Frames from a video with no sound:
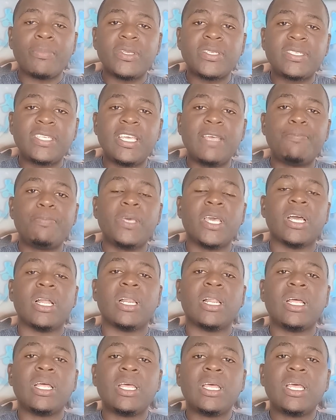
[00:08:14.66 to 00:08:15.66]

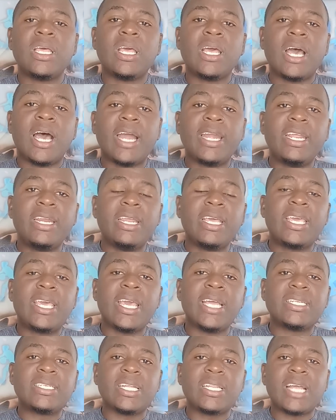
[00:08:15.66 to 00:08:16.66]
CPL had
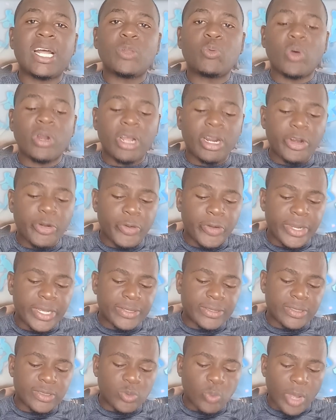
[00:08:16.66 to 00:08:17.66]
indicated that one of the
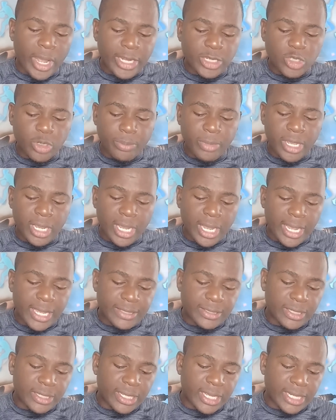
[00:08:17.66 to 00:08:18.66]
reasons why Jamaica
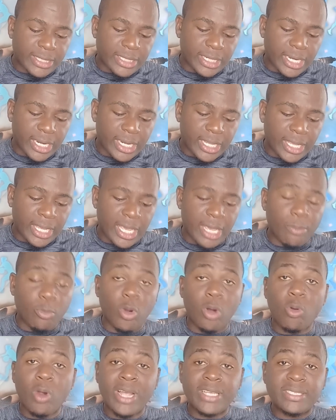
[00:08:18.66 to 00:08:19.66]
isn't getting any game,
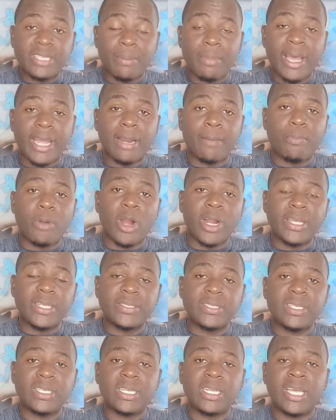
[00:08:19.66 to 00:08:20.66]
why Sabina Park
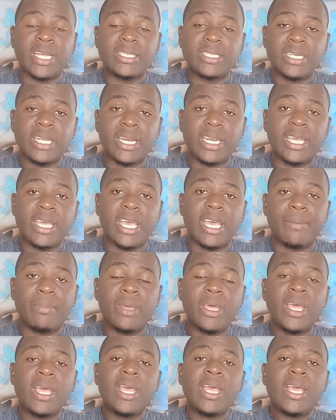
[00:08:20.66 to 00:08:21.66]
isn't getting any
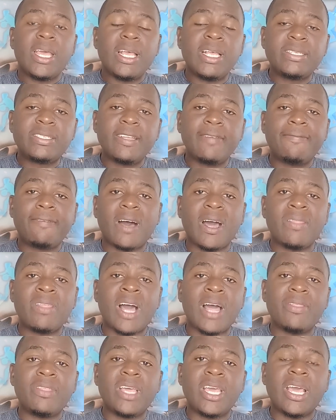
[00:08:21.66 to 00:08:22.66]
game, is the fact
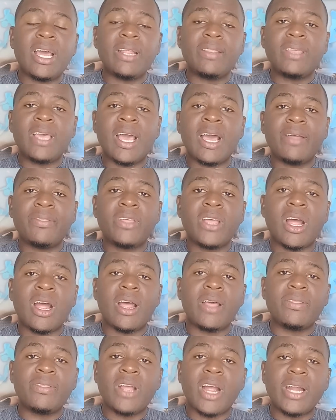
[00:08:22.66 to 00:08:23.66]
that
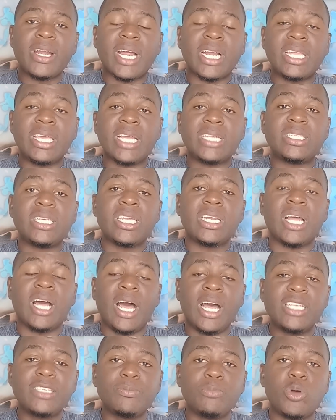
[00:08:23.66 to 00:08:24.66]
they are not getting
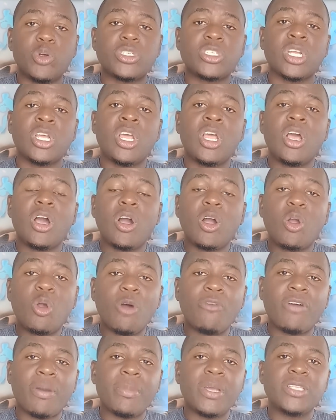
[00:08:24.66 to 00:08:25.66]
as much
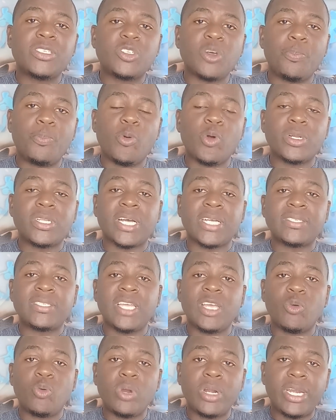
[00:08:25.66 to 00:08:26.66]
government support as
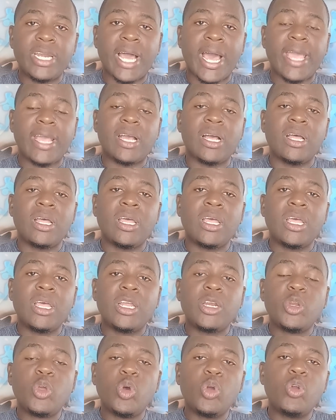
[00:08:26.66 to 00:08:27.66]
they would like.
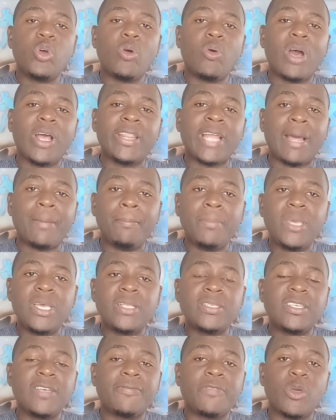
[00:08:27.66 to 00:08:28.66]
Don't know what that
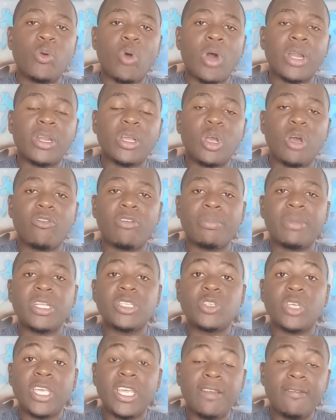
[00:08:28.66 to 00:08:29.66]
means, if they want the
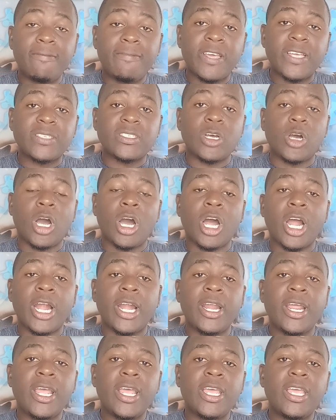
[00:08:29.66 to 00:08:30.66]
government to invest
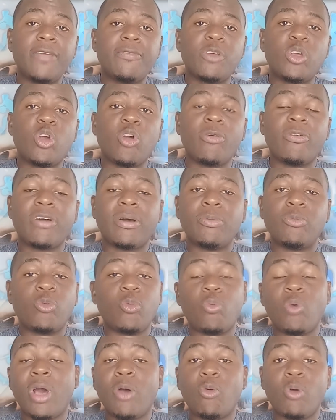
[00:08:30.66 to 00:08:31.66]
or if the
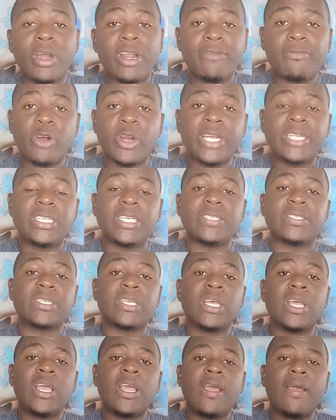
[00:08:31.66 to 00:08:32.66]
government, whatever it
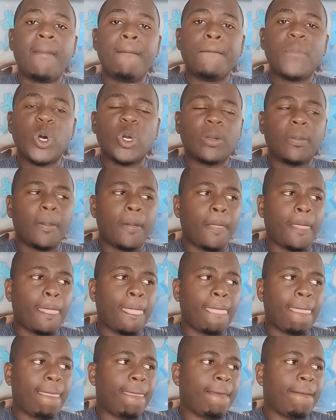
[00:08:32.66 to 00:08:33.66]
is. But
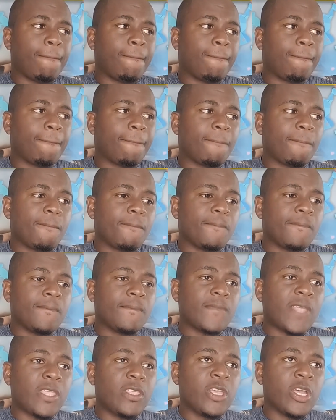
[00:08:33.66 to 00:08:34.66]

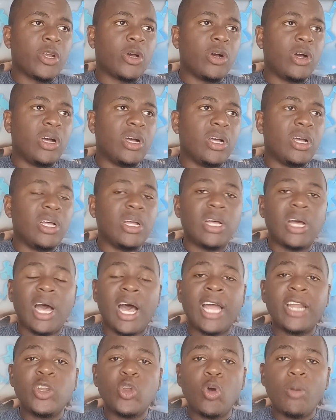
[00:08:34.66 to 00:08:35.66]
you know,
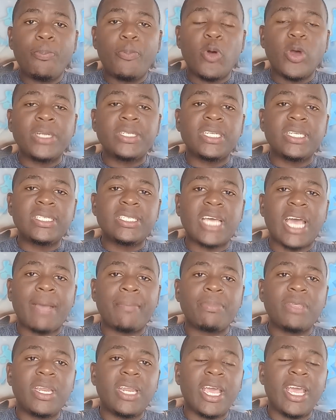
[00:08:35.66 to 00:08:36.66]
at no point in
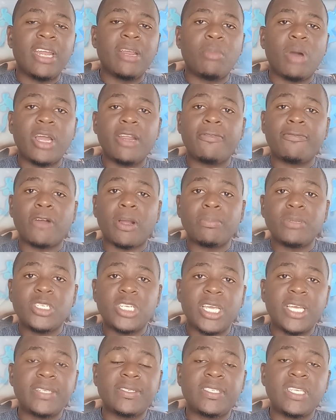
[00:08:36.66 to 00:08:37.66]
time did anybody from
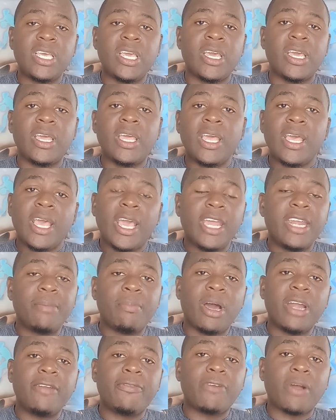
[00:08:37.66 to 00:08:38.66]
JCA,
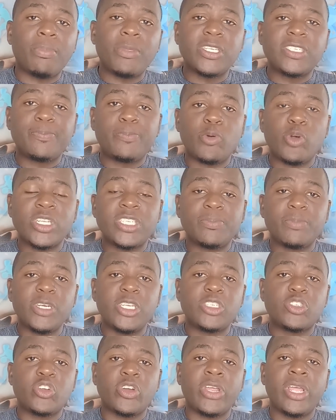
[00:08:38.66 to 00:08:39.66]
anybody from the sports
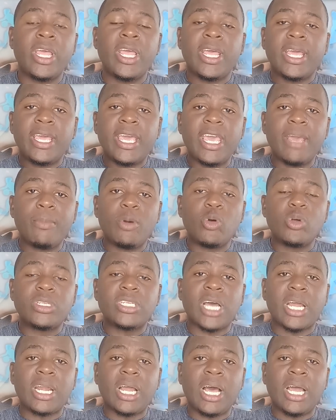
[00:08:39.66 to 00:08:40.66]
ministry, came
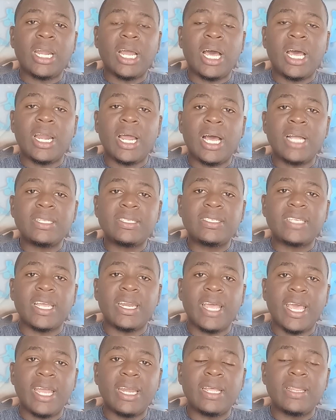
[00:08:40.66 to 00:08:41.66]
out and
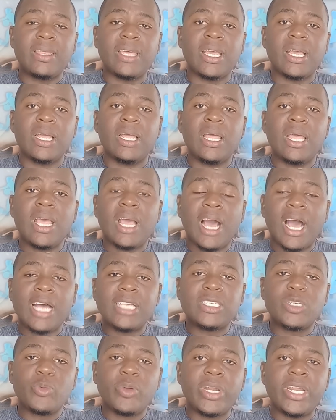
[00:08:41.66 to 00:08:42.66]
said anything
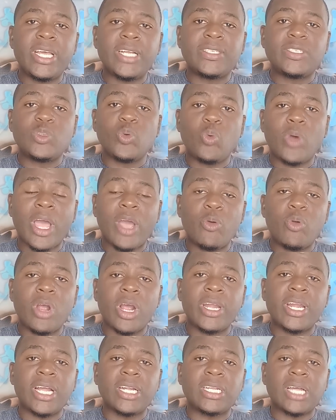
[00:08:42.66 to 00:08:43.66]
as it relates to why
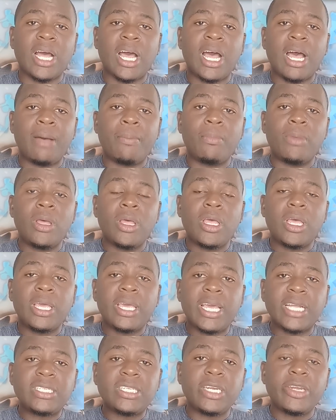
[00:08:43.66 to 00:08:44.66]
we're not
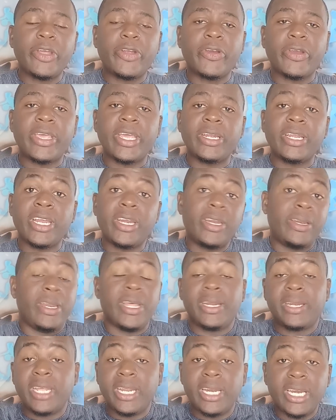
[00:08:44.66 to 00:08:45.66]
getting the cricket.
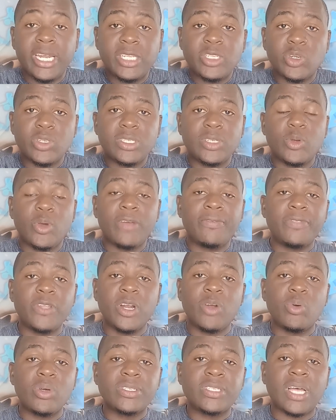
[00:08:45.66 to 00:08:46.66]
They didn't let us know if
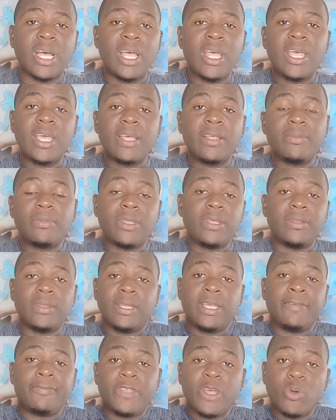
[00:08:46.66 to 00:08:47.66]
there was
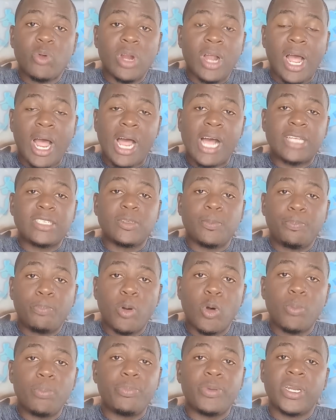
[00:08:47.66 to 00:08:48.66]
if they were asked to
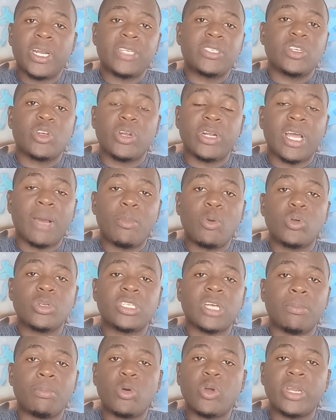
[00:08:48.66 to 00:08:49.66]
pump in a certain
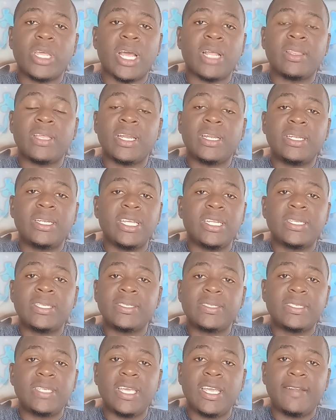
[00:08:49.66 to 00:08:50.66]
amount of money and they
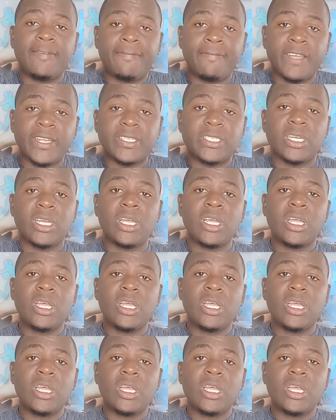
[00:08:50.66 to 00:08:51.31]
didn't see it fit.